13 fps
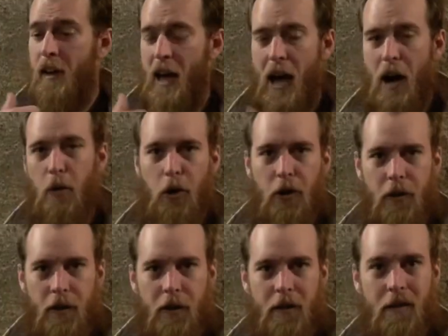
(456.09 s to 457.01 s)
how
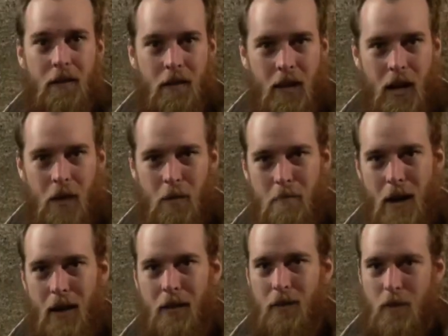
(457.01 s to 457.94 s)
good can we
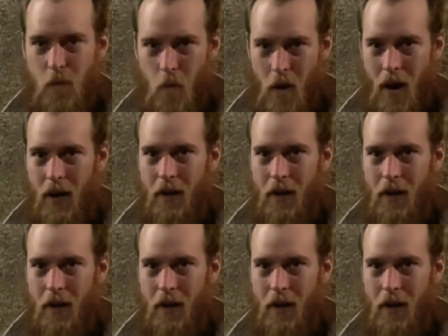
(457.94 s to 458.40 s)
make this wine?